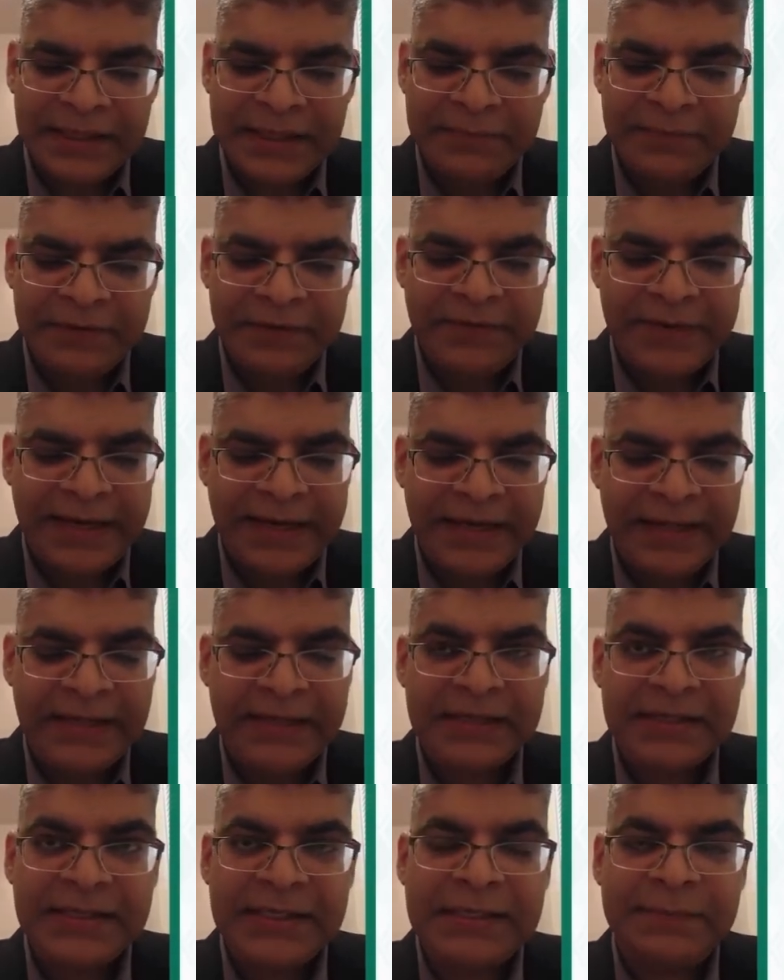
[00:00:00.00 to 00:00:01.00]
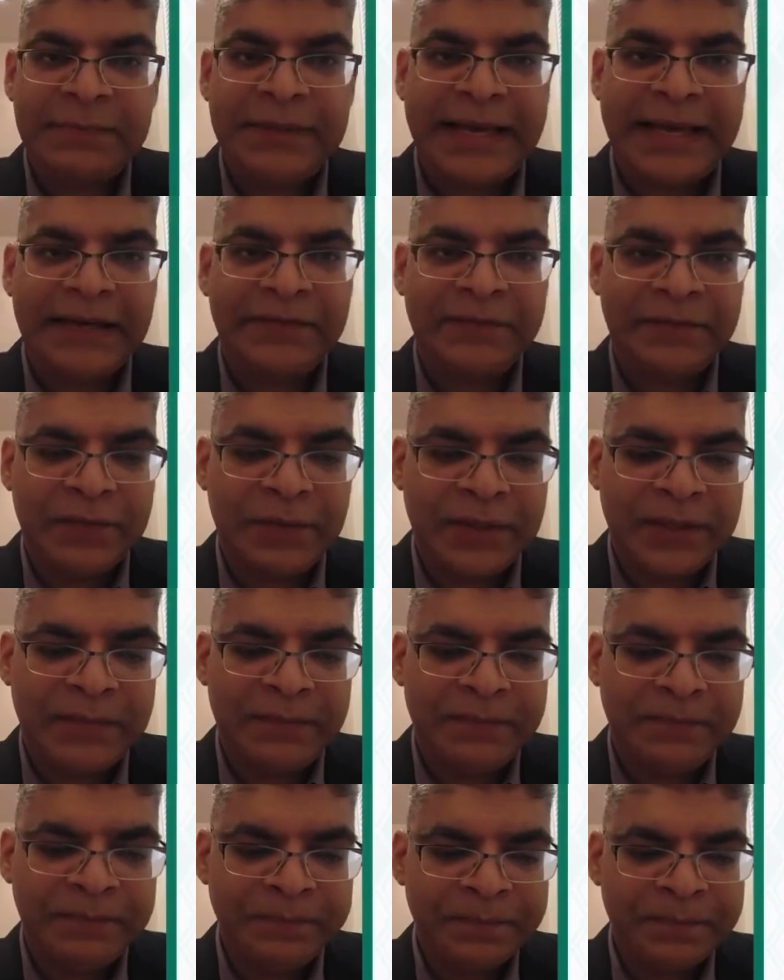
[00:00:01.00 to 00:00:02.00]
and providing us this
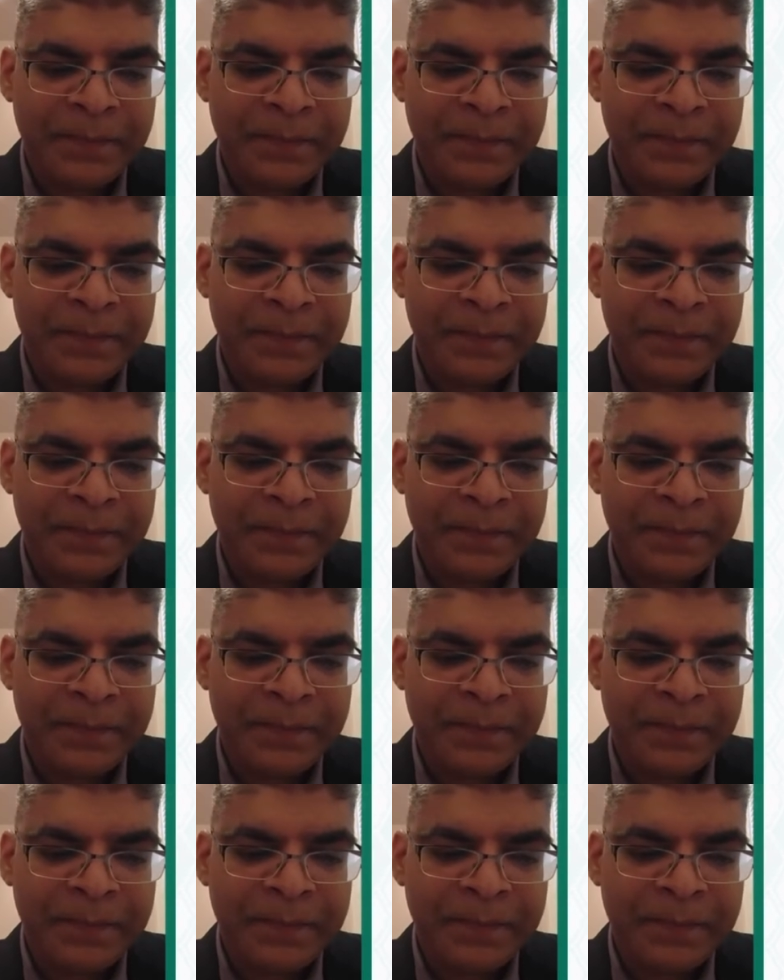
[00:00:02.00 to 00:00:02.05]
platform.